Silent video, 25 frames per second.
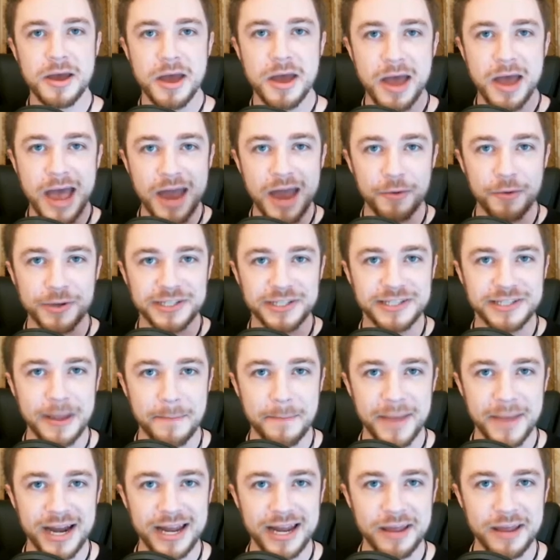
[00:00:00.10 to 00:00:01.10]
Hey, what's
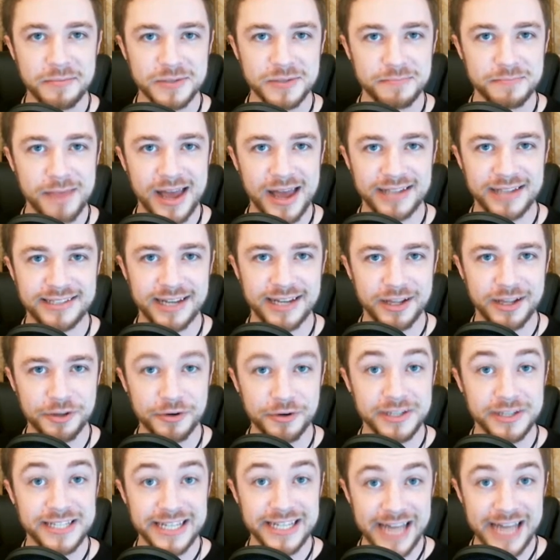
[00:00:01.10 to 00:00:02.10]
up? My name's Matt
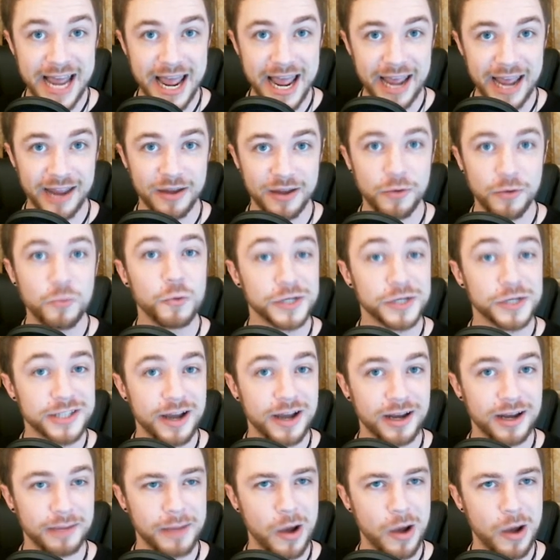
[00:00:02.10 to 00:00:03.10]
Taylor, and today we're
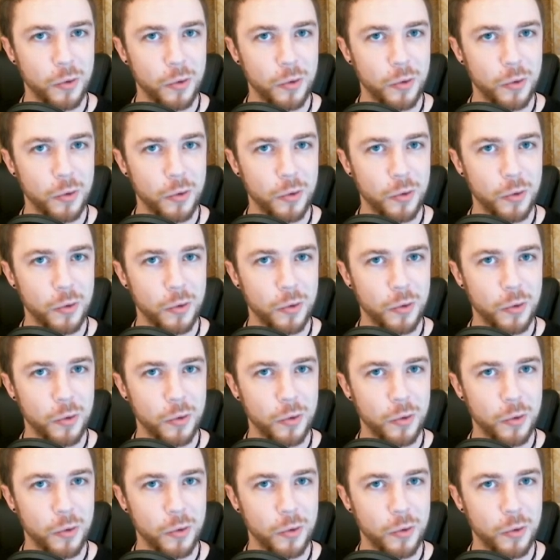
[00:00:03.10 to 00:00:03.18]
talking about